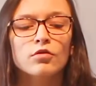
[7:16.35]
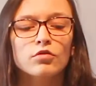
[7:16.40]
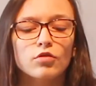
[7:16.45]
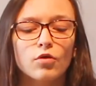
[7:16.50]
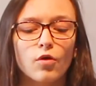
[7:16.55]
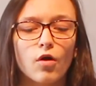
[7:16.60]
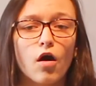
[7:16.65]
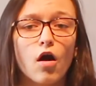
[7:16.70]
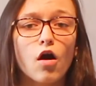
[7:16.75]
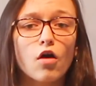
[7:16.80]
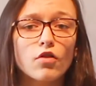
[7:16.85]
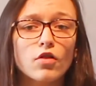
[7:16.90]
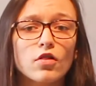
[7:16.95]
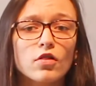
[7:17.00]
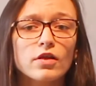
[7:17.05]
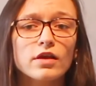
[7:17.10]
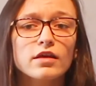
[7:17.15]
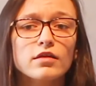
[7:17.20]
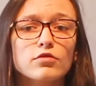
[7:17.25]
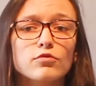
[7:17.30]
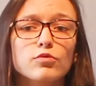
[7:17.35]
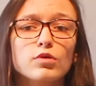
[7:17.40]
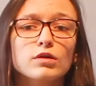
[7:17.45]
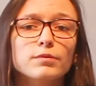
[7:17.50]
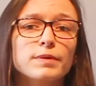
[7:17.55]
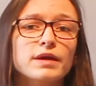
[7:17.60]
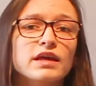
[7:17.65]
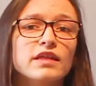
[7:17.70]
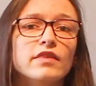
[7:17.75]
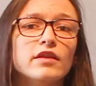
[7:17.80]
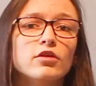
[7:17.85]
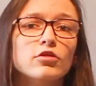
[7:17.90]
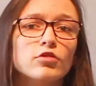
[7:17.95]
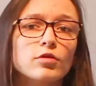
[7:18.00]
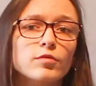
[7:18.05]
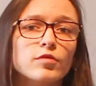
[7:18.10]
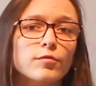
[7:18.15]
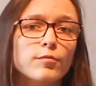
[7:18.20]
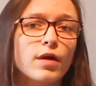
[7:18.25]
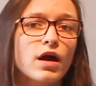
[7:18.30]
So all the links will be in the
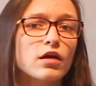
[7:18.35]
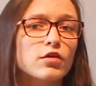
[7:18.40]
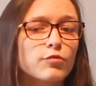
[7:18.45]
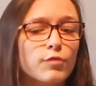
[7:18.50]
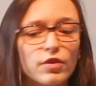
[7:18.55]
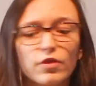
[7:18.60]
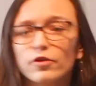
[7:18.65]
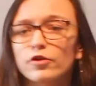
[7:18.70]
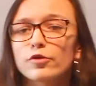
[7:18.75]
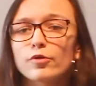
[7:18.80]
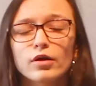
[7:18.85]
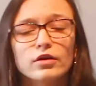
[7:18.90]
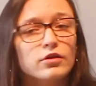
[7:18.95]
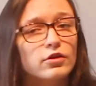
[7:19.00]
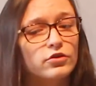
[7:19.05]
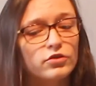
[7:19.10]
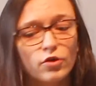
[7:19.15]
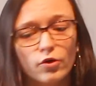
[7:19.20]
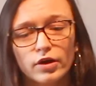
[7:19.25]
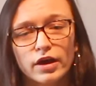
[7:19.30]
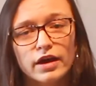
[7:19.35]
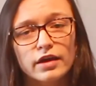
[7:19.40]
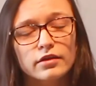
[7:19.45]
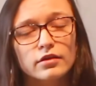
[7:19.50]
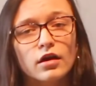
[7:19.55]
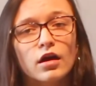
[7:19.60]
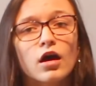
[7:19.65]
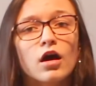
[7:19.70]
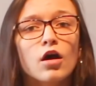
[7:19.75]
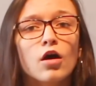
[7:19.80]
description box, whether you want to donate,